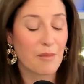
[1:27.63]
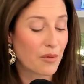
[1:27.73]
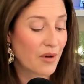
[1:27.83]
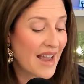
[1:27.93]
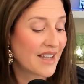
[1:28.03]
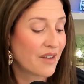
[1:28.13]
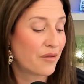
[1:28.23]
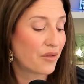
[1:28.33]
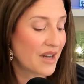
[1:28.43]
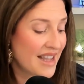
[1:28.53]
break
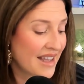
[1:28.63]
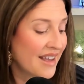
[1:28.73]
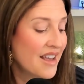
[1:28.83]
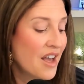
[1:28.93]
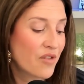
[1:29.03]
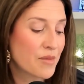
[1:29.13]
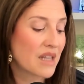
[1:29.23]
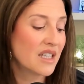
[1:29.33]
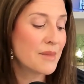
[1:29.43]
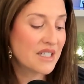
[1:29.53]
free from
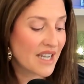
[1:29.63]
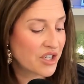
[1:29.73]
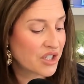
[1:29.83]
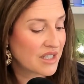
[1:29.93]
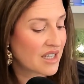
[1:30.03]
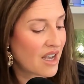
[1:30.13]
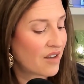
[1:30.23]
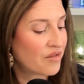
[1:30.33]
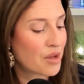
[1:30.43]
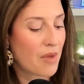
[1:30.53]
the limitations
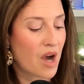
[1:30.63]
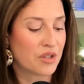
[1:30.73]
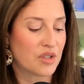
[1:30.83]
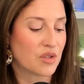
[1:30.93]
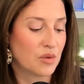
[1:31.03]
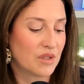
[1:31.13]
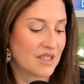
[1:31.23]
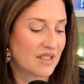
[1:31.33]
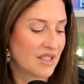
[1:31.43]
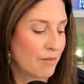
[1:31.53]
of the modern school
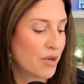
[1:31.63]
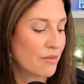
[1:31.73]
system,